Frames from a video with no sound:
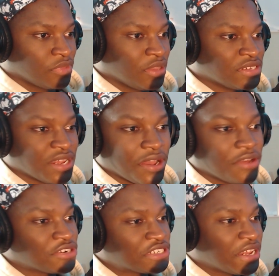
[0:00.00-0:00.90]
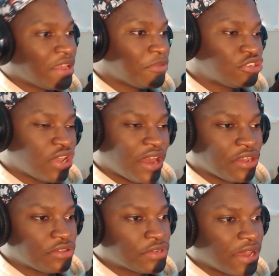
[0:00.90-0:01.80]
As I understand, but you
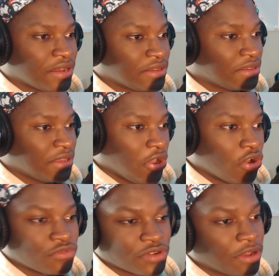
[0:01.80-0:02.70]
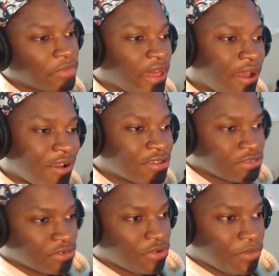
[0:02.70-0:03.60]
gotta overcome that obstacle,